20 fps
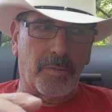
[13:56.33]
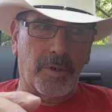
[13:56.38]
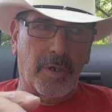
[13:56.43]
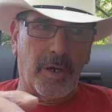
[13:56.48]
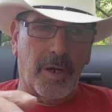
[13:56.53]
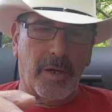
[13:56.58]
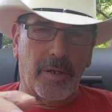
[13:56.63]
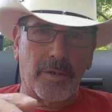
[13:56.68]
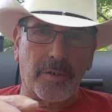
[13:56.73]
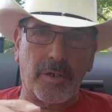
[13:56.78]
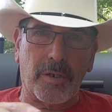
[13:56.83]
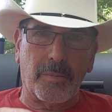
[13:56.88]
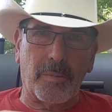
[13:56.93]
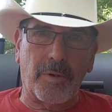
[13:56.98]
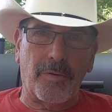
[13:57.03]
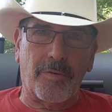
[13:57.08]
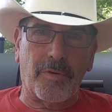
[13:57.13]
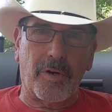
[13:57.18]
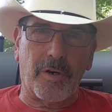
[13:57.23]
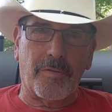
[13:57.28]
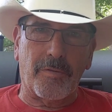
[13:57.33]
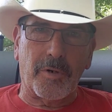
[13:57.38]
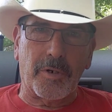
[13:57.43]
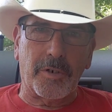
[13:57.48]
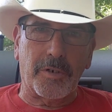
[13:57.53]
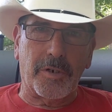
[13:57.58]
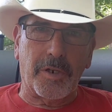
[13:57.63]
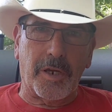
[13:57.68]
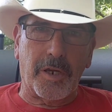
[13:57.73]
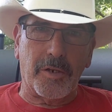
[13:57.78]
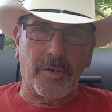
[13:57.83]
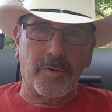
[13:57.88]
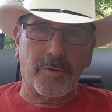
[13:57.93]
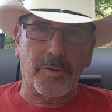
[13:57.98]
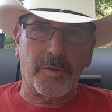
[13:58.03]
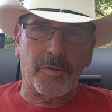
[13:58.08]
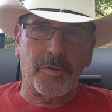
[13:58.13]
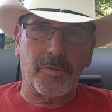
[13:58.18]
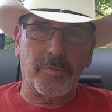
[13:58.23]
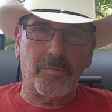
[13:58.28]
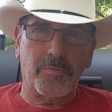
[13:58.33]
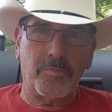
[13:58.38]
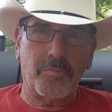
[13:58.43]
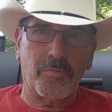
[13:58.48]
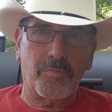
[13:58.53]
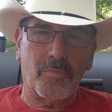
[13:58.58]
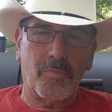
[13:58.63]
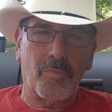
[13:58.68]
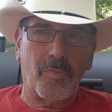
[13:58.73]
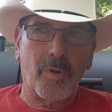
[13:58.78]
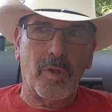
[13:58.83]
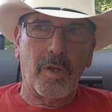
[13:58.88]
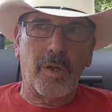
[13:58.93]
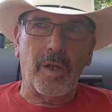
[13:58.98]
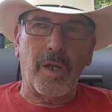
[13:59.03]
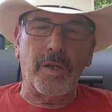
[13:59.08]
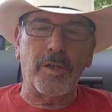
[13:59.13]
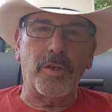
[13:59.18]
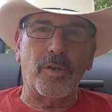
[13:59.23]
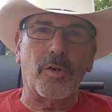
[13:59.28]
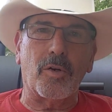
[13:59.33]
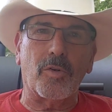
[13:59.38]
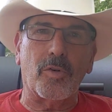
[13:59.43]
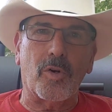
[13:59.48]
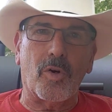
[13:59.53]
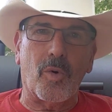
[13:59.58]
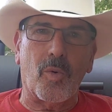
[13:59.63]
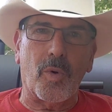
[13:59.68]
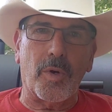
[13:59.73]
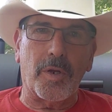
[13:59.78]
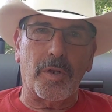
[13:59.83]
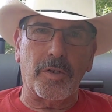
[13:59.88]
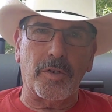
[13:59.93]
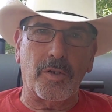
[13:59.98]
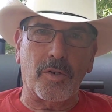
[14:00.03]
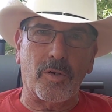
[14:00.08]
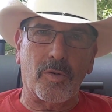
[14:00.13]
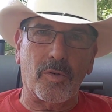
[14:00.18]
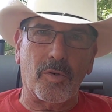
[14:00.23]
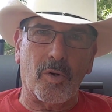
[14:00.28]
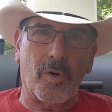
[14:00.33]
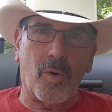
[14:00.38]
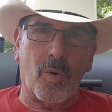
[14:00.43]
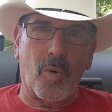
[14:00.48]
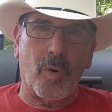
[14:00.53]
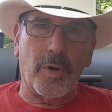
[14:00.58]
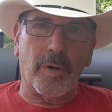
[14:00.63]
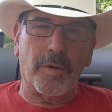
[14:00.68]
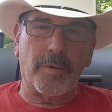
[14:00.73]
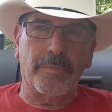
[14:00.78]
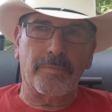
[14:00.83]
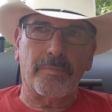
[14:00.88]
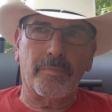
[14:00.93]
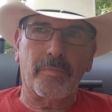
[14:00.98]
out, it's going to be very, very dangerous, and you don't know when, you don't know where.